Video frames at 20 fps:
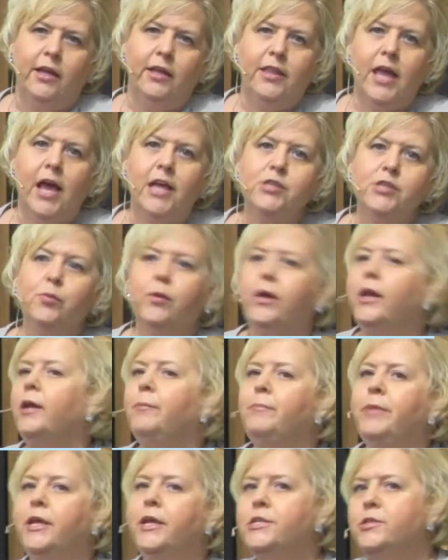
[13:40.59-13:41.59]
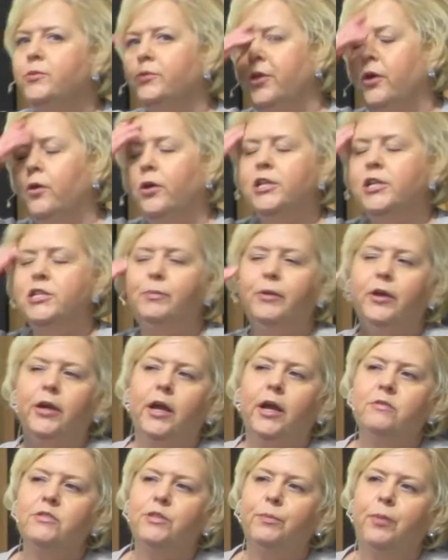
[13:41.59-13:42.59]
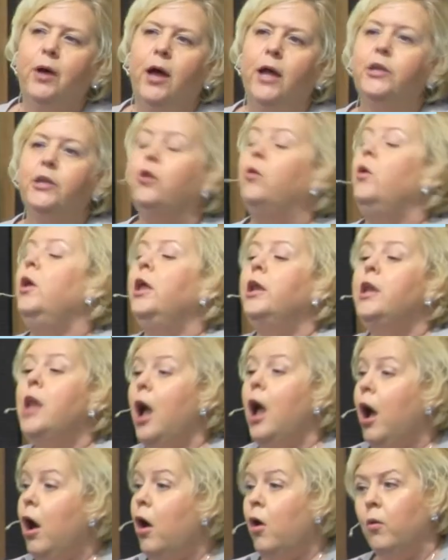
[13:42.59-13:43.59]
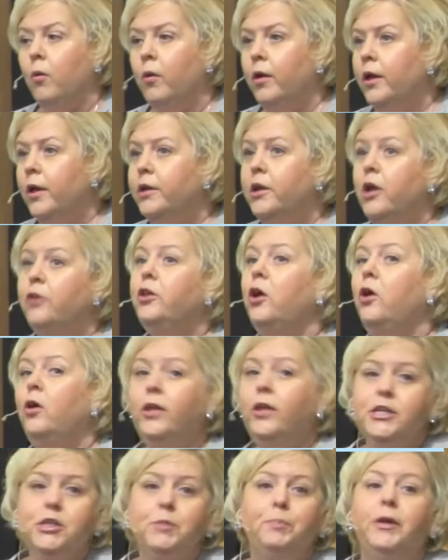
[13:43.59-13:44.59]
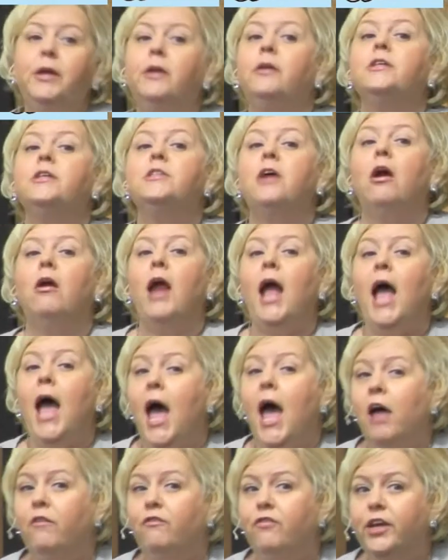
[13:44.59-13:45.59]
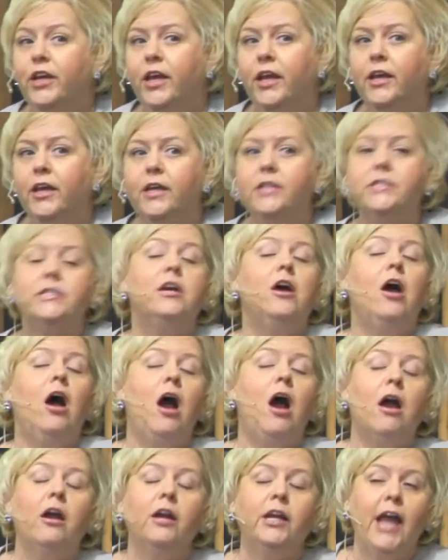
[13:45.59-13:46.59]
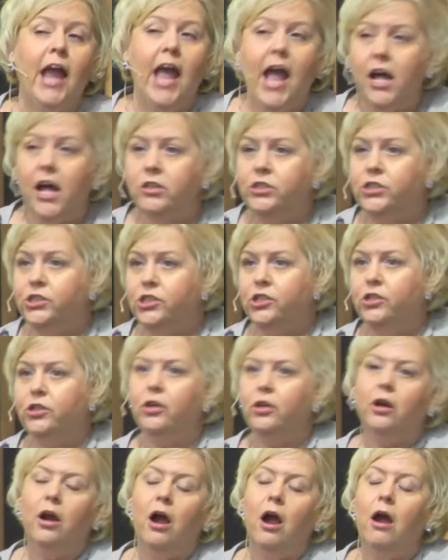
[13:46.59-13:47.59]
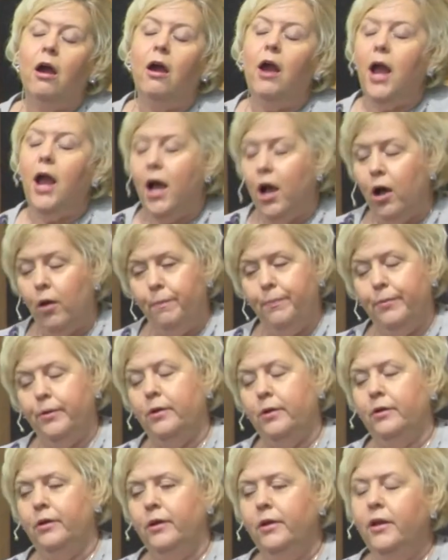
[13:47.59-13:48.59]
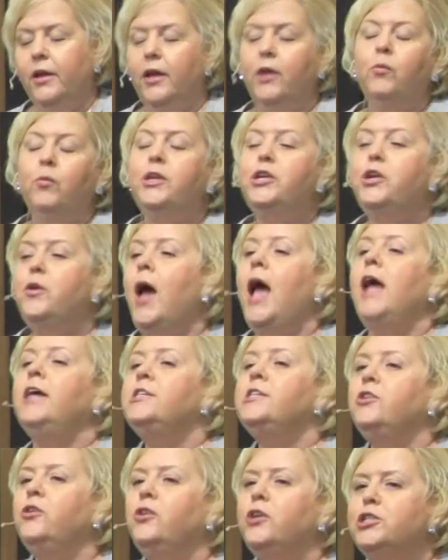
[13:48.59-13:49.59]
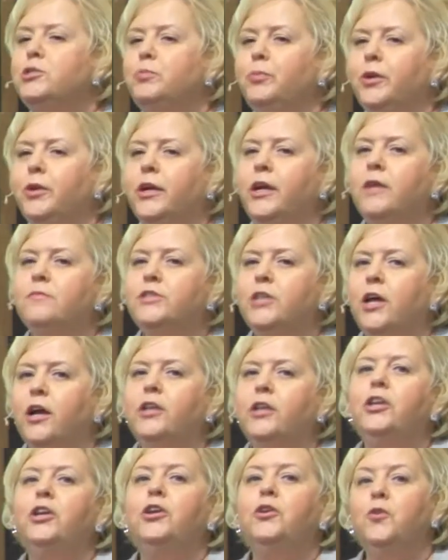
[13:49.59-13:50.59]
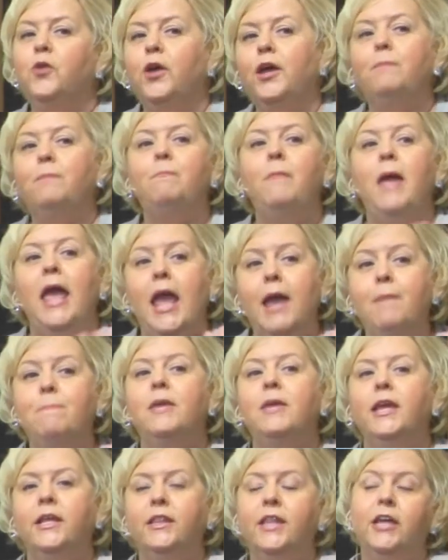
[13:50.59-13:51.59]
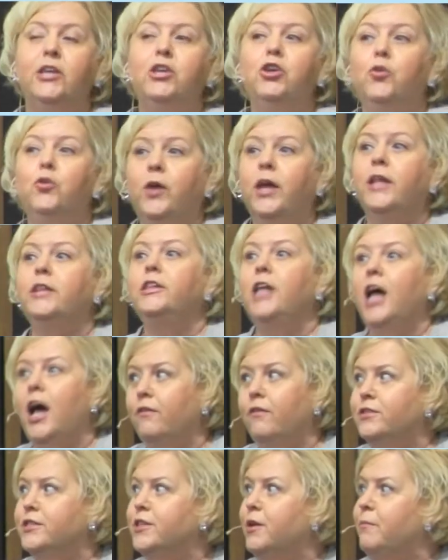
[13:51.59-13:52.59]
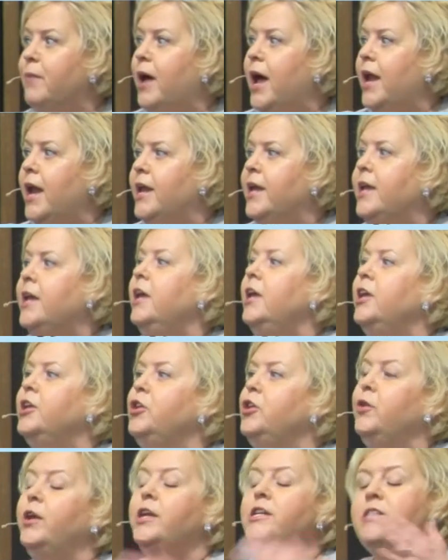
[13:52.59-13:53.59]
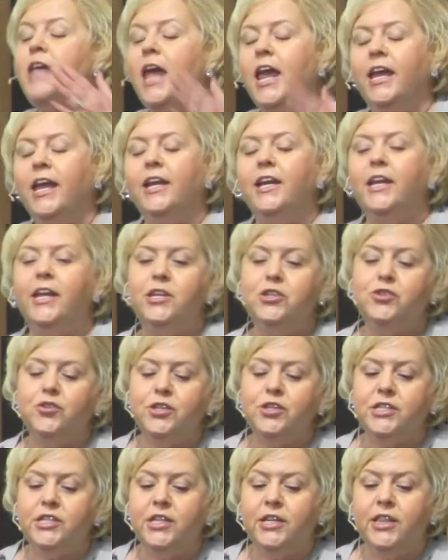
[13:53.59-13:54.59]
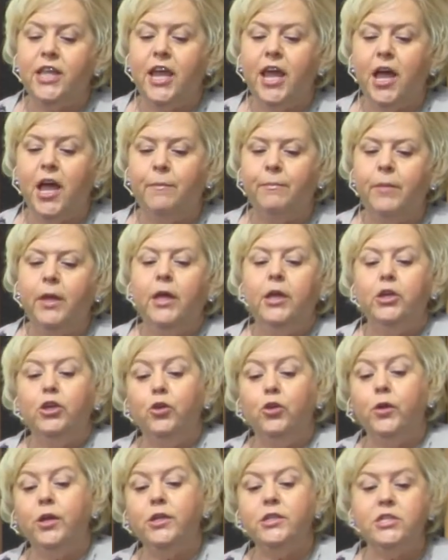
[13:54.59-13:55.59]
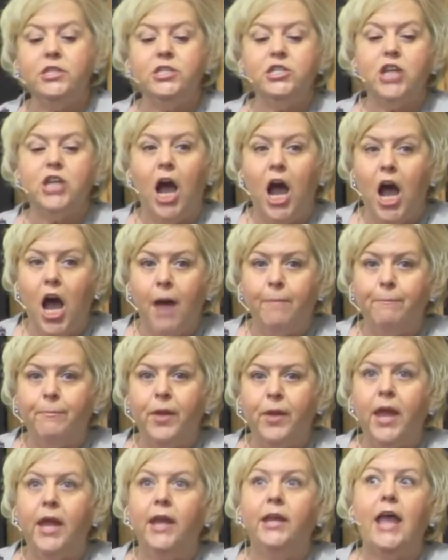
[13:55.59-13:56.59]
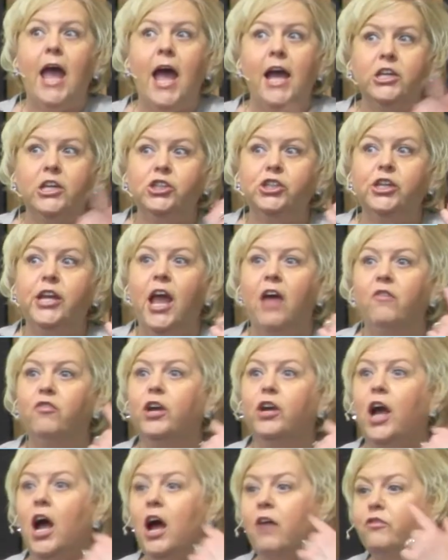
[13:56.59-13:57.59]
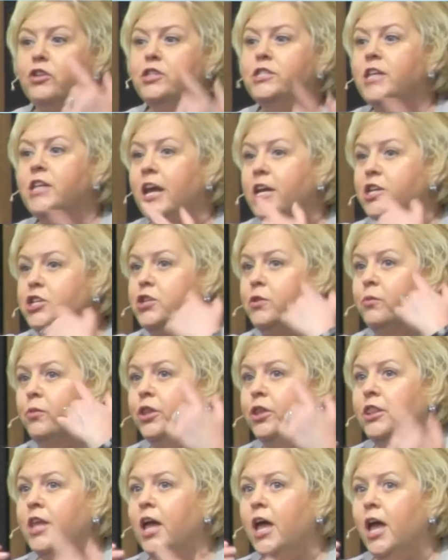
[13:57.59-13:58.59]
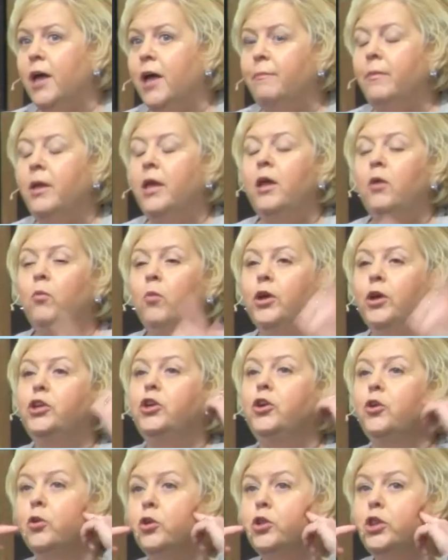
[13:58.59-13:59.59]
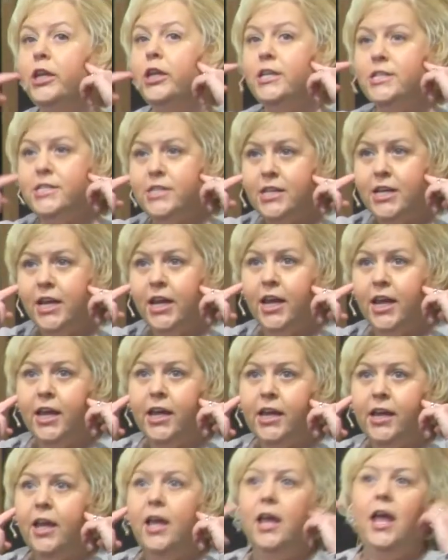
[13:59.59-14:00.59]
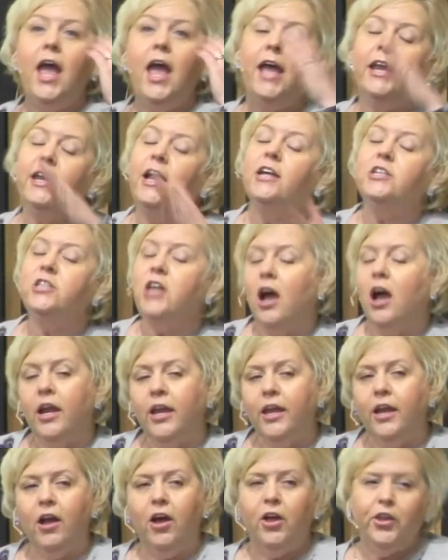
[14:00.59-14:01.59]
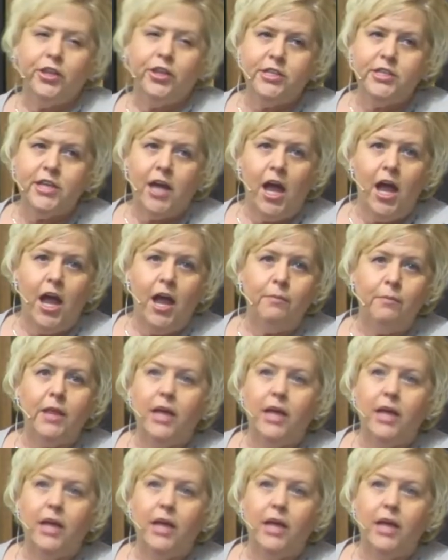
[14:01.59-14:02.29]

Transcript: That's what it means when the Holy Spirit comes upon you. No, no, the Holy Spirit is our advocate, our counselor, our helper. When you ask the Holy Spirit comes on you, it may mean that you can love somebody, you can take an interest in them, you can stop and actually have have a conversation with them where you're listening and not talking all the time.